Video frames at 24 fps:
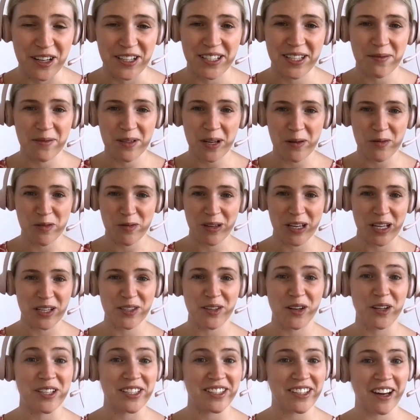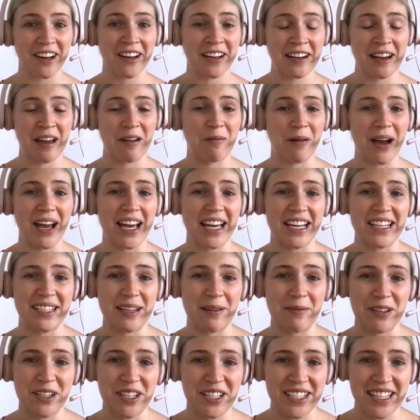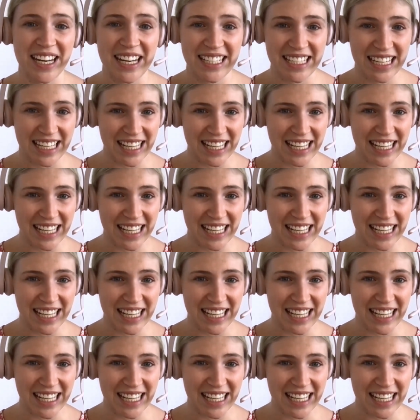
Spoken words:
Sometimes we get so stuck in our ways that we just need